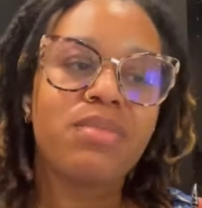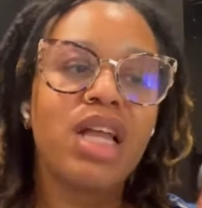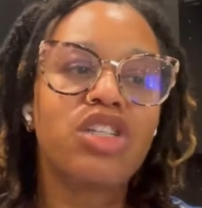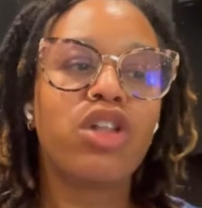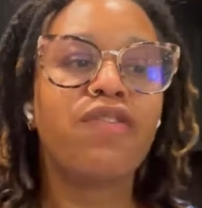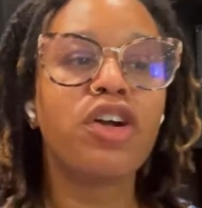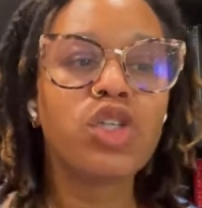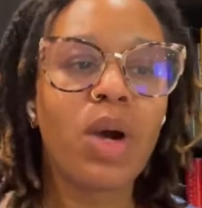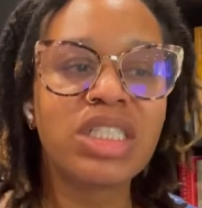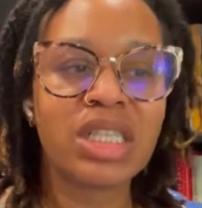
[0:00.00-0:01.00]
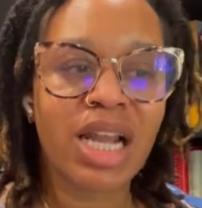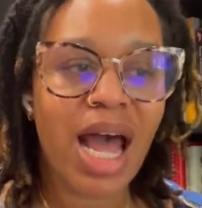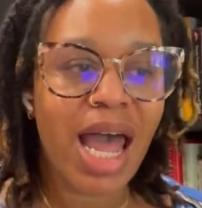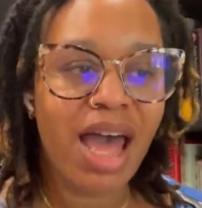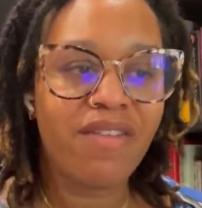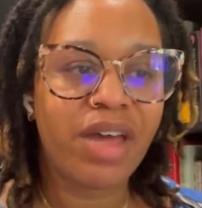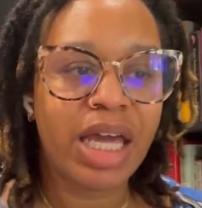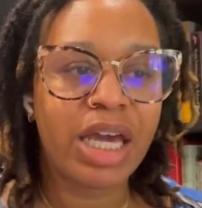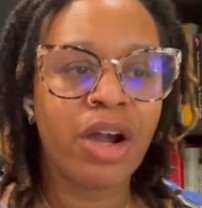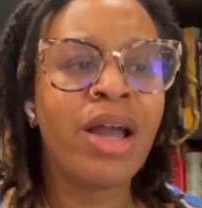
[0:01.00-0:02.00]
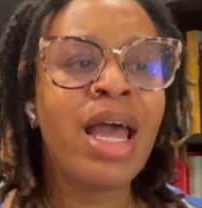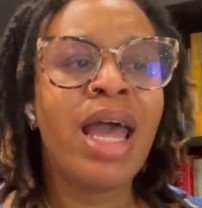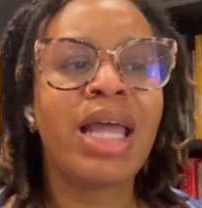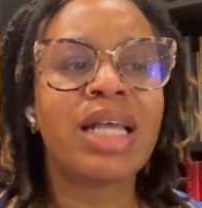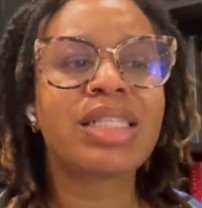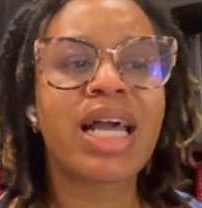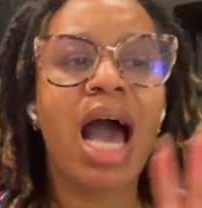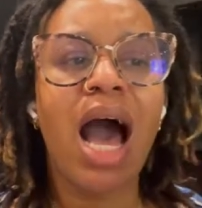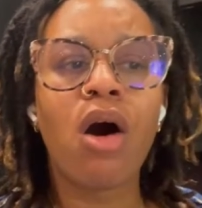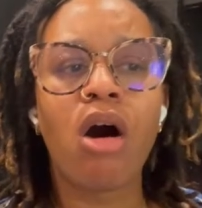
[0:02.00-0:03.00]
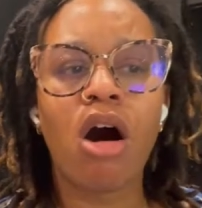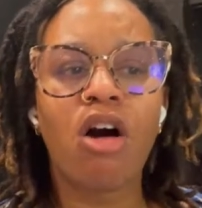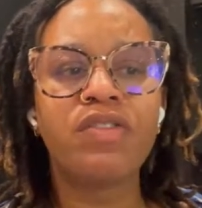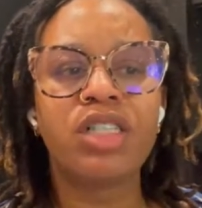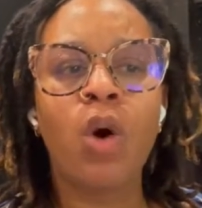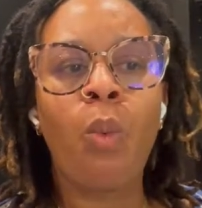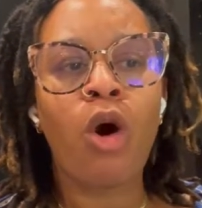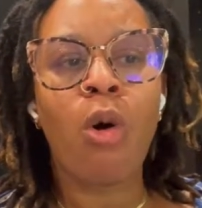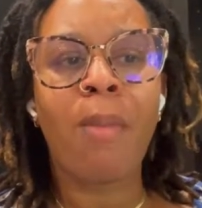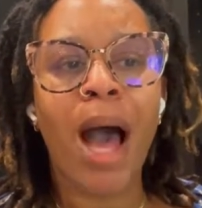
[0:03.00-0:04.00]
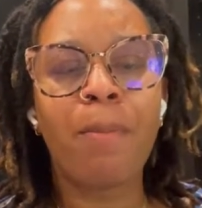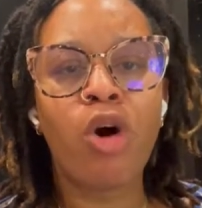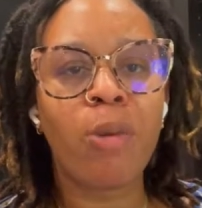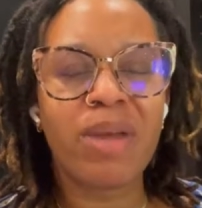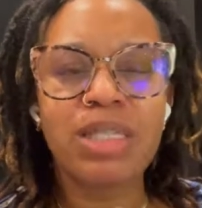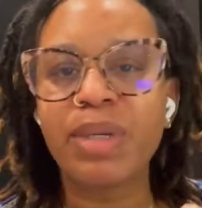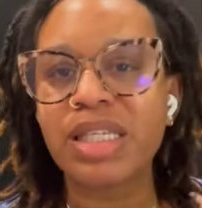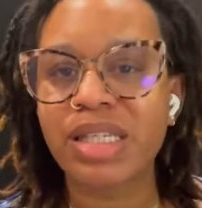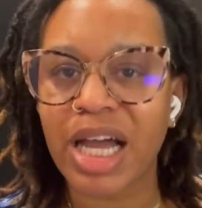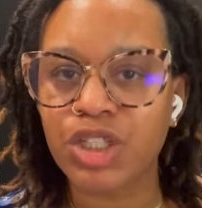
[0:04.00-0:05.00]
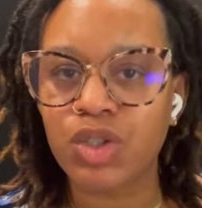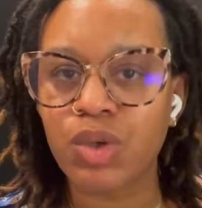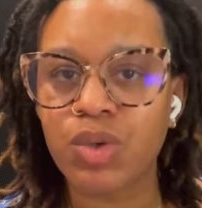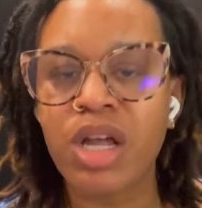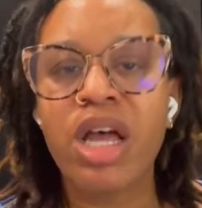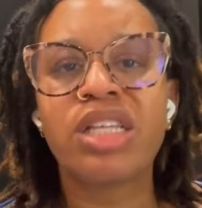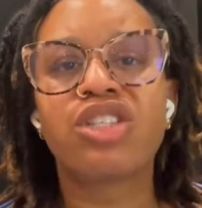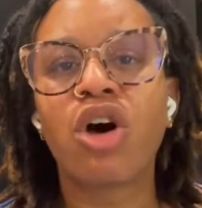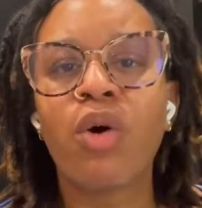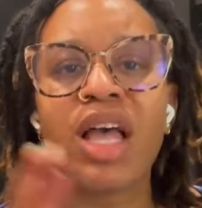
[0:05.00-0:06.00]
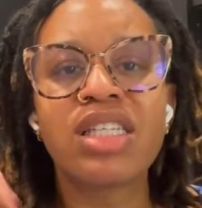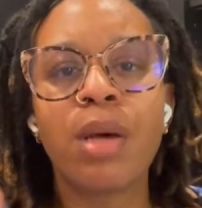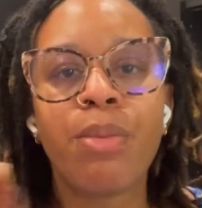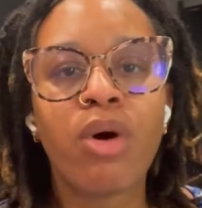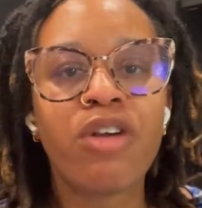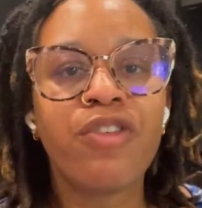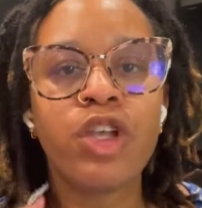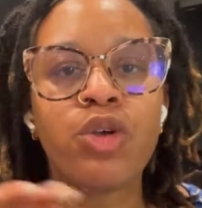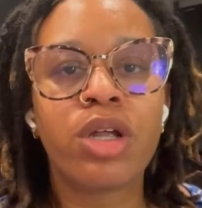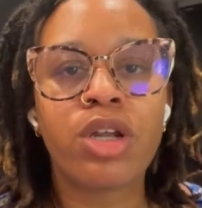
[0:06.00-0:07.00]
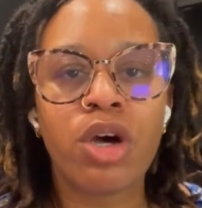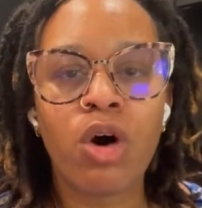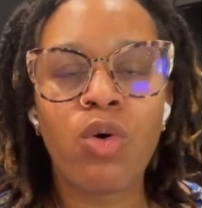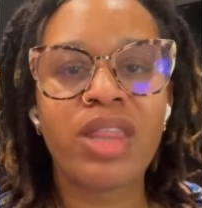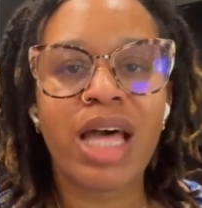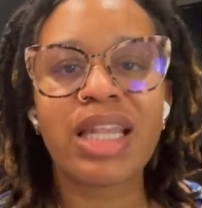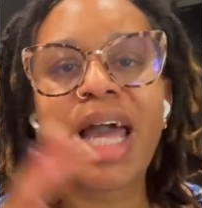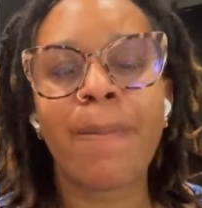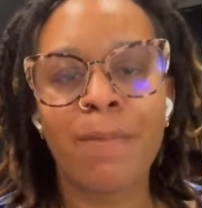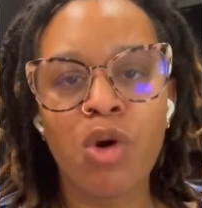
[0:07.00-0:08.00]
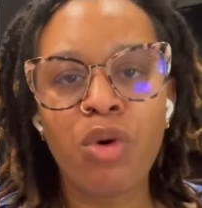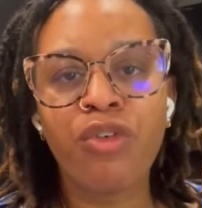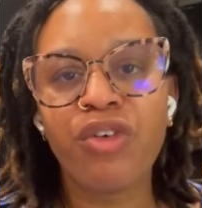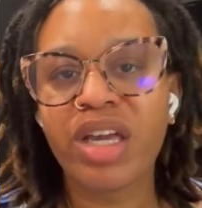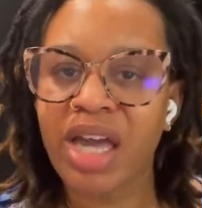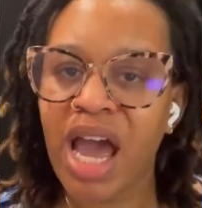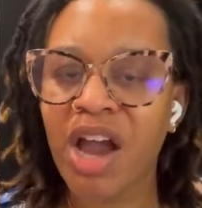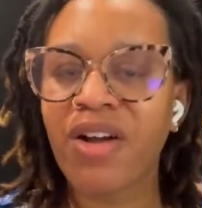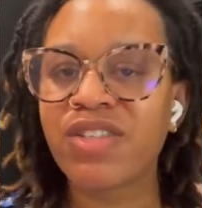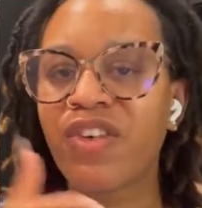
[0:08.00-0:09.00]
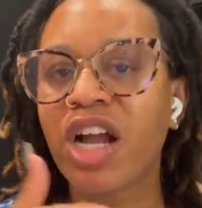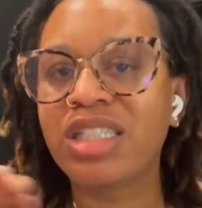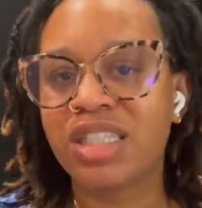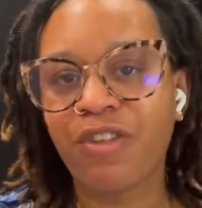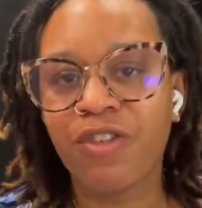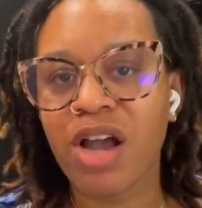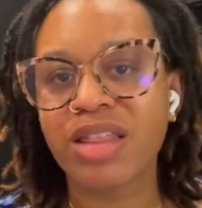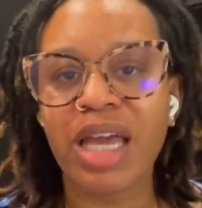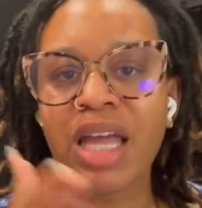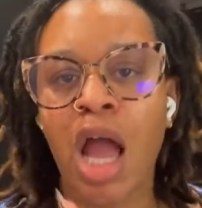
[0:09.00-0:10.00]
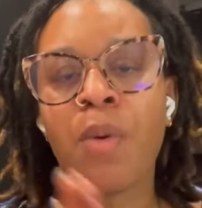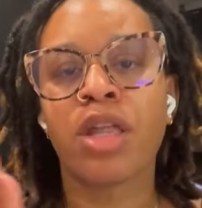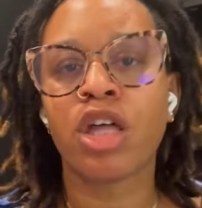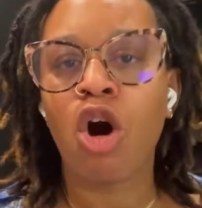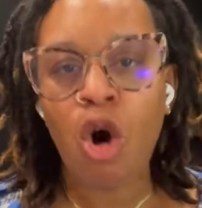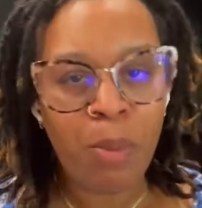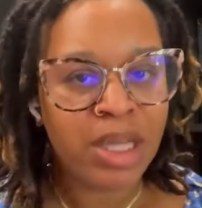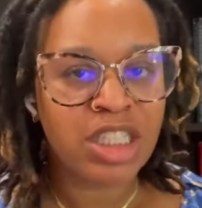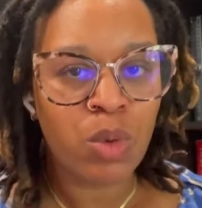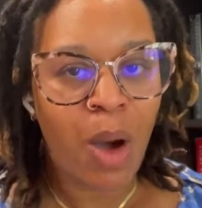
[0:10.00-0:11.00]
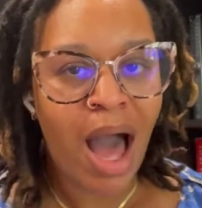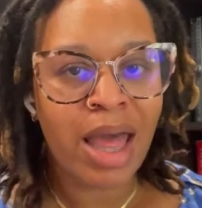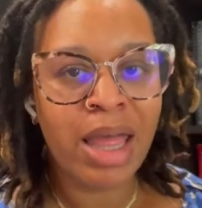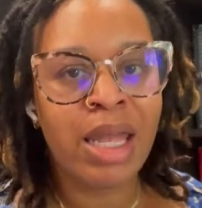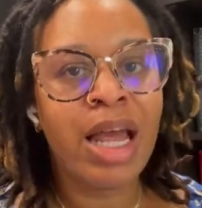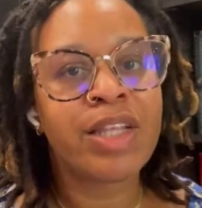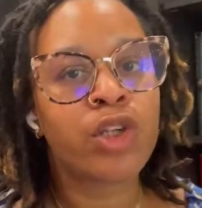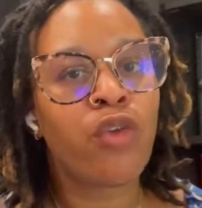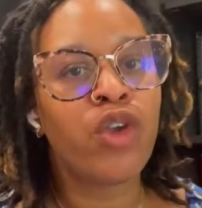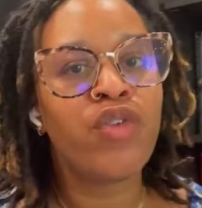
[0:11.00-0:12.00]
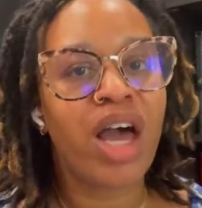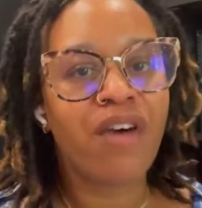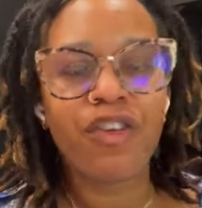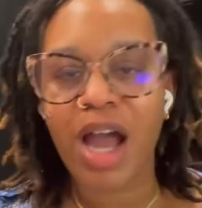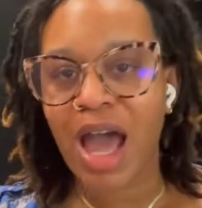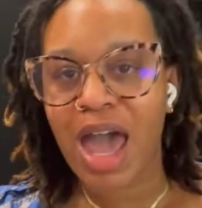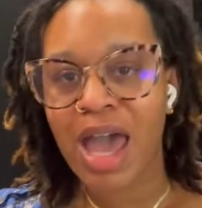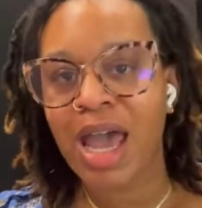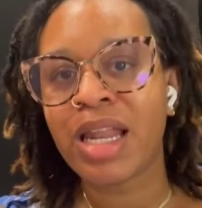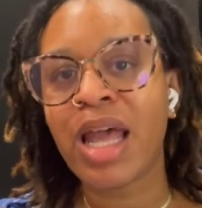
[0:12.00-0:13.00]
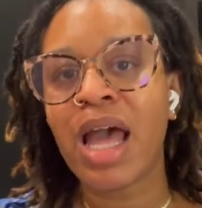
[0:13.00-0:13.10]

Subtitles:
So the first question that I have here is like, how often will my appointments be scheduled? So it's important for you to know that like midwifery care is very different than care with the OBGYN. And so if you've ever had